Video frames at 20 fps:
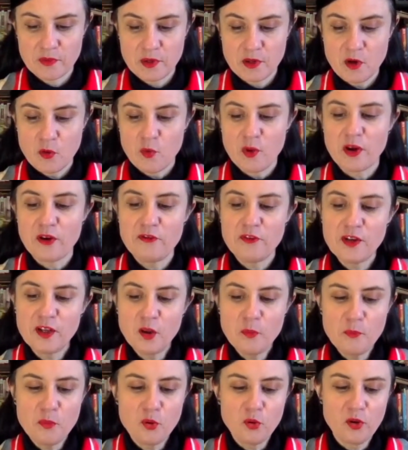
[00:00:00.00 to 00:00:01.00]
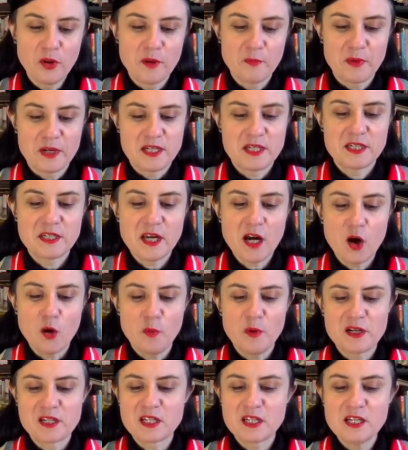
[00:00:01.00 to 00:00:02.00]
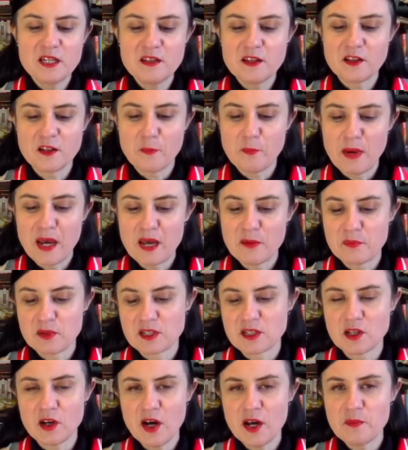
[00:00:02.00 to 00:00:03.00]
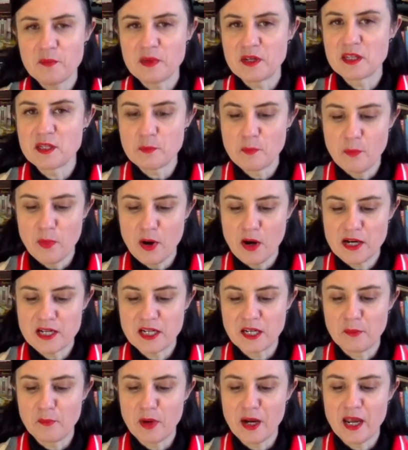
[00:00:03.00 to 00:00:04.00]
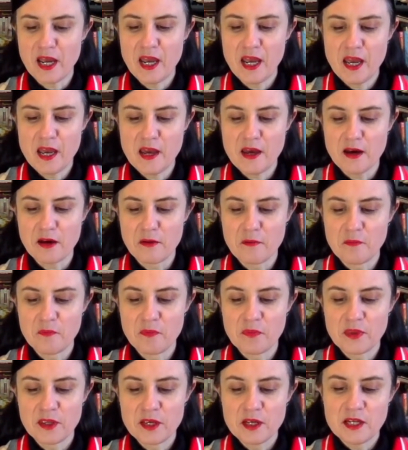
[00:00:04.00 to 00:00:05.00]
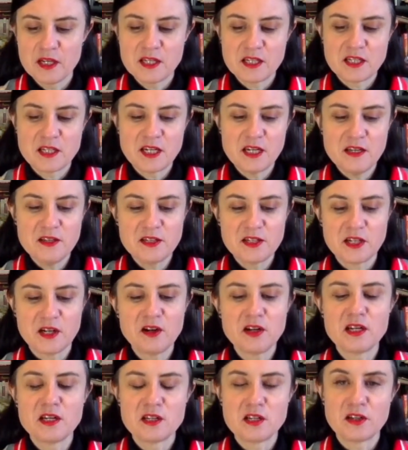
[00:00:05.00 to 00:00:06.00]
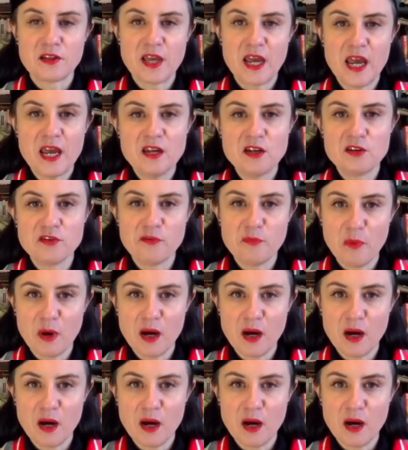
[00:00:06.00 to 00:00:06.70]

When I feel a pull at my scalp, I see that the man beside me is biting my hair, his teeth sunk into the end of my